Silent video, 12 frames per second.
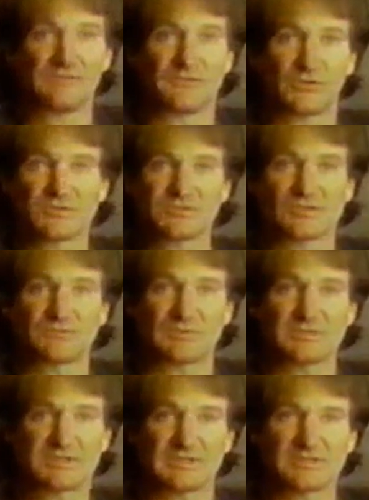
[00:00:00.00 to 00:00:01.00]
focused on
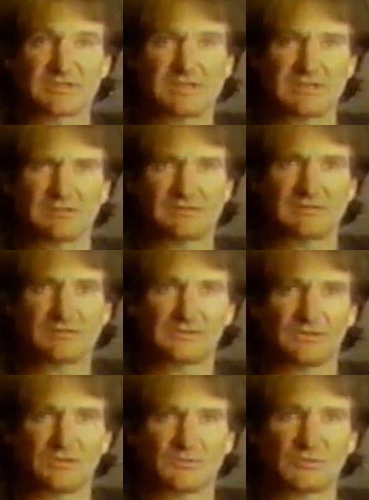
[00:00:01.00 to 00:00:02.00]
one thing, the deal, the
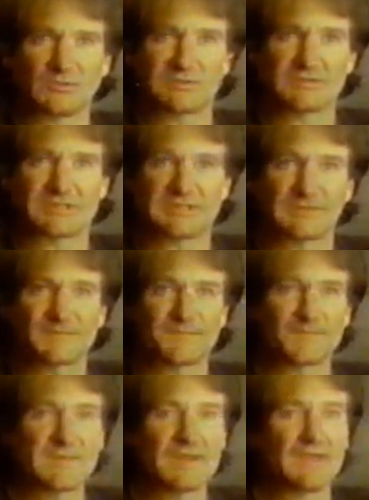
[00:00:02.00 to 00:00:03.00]
all-important thing.
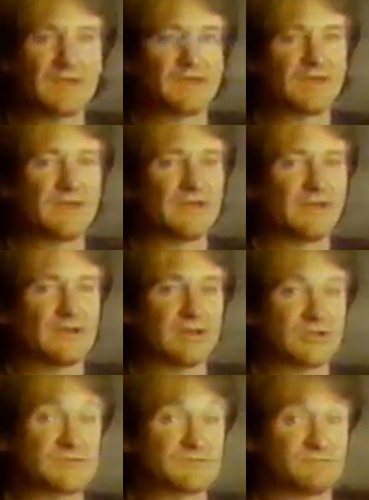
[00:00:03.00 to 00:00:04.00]

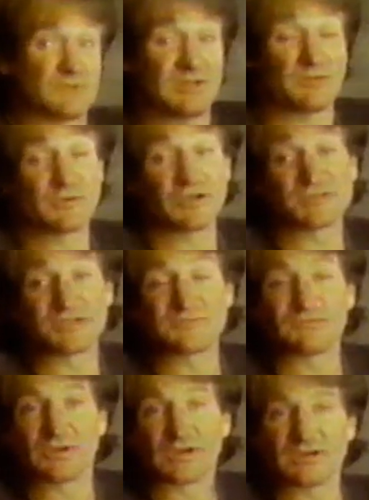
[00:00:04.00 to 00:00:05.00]
And he's, in the process,
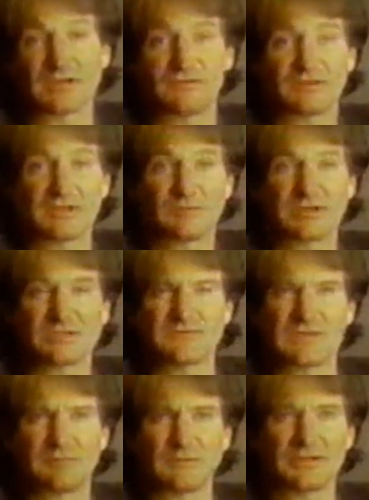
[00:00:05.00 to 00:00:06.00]
forgotten everything about his
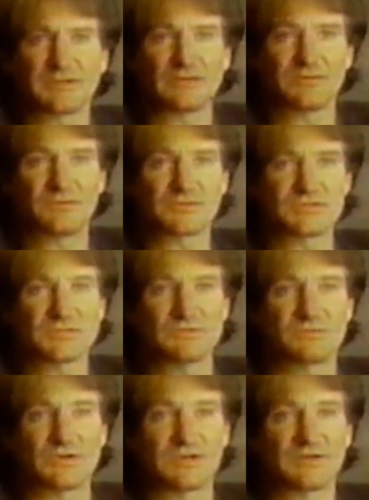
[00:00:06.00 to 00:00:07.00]
family, which is
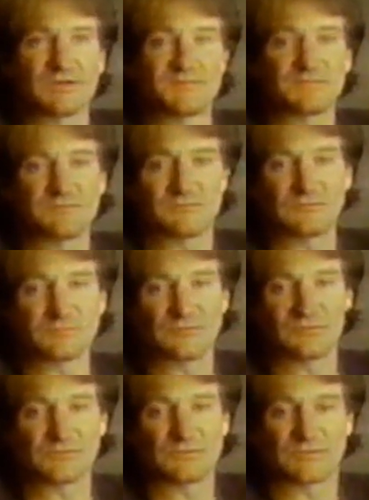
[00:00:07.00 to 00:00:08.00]
why,
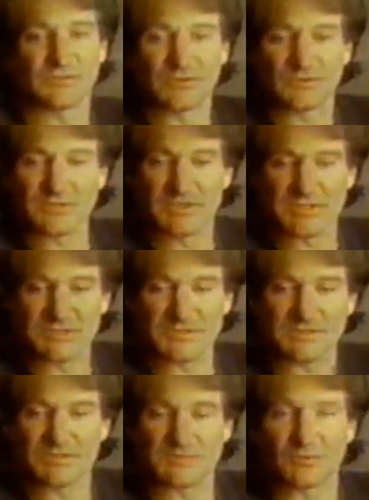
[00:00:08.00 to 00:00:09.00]
you know, this
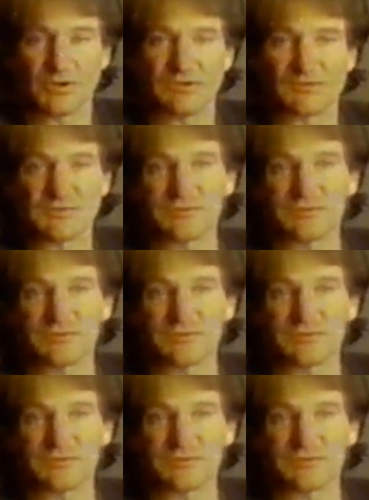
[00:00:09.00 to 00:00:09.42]
is part of his